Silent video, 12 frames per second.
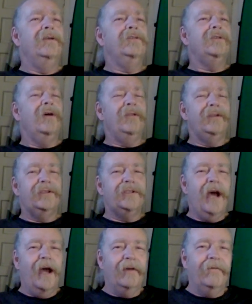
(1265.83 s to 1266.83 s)
So this
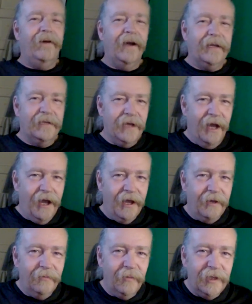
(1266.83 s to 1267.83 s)
entire fucking
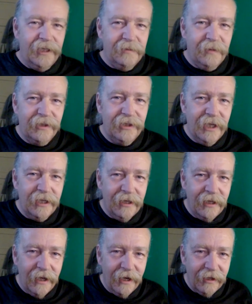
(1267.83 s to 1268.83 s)
time, he's been
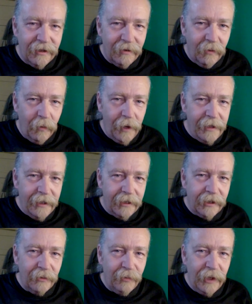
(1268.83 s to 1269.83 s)
sitting there whining
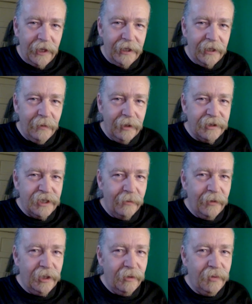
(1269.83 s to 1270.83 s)
and complaining about
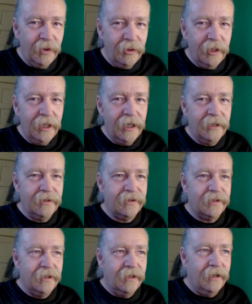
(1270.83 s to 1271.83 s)
somebody impugning
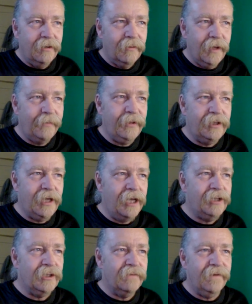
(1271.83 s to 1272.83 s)
his
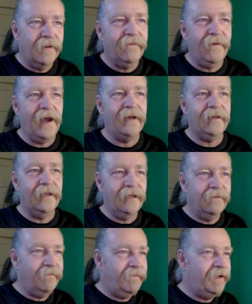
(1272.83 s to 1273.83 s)
reputation for the fact that he
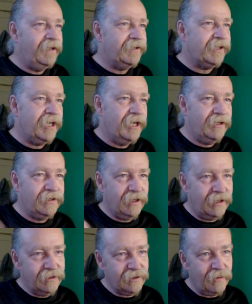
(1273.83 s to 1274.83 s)
didn't feed his kids,
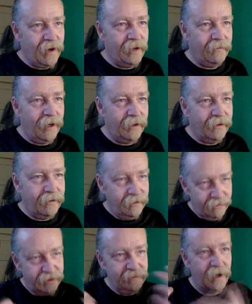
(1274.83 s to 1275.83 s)
and his grandmother, you
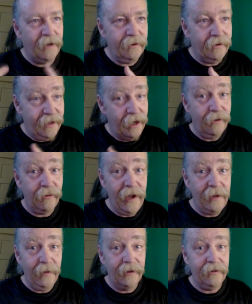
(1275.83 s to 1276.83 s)
know, his mother, their
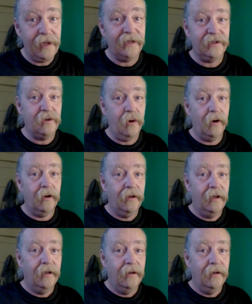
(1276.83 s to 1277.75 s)
grandmother next door,